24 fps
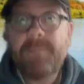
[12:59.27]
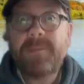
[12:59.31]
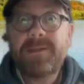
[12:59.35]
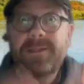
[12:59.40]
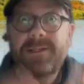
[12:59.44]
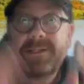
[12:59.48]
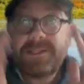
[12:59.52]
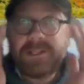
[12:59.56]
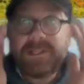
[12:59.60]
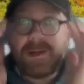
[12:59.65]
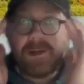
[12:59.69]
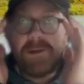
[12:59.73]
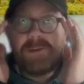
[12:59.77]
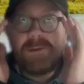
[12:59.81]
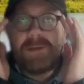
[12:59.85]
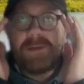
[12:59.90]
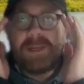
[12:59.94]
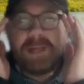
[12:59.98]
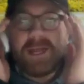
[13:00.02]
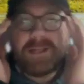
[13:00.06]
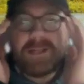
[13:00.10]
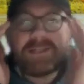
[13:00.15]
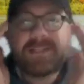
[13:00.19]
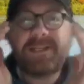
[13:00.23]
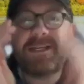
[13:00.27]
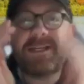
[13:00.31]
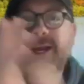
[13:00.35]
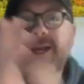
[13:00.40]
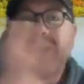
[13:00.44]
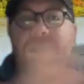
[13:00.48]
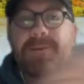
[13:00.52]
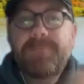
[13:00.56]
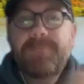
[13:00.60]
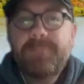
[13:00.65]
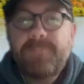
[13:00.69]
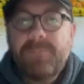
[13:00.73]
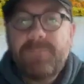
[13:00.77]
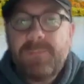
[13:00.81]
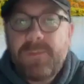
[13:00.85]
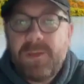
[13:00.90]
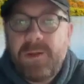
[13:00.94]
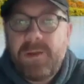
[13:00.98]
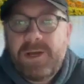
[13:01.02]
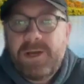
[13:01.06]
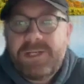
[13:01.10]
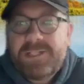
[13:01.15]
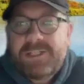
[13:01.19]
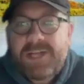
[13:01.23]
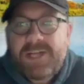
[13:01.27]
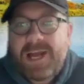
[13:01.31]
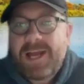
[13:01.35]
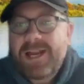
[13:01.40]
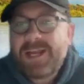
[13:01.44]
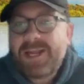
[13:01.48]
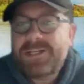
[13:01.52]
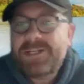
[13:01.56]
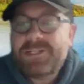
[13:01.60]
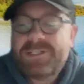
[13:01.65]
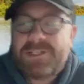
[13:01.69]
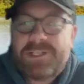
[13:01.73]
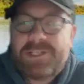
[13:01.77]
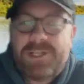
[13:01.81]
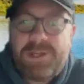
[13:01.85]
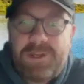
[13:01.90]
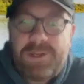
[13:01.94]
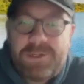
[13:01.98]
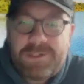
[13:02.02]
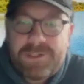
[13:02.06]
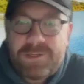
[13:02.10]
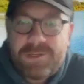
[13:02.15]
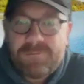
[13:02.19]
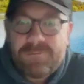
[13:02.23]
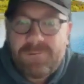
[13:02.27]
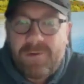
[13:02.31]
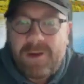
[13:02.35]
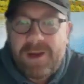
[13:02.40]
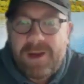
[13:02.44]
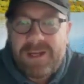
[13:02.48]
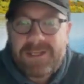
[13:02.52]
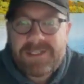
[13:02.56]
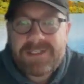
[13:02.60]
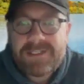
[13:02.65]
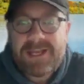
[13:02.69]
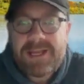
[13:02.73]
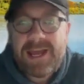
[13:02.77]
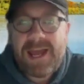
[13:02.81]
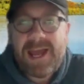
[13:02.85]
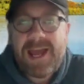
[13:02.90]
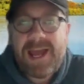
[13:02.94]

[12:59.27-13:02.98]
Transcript: So, yesterday, I challenged you to write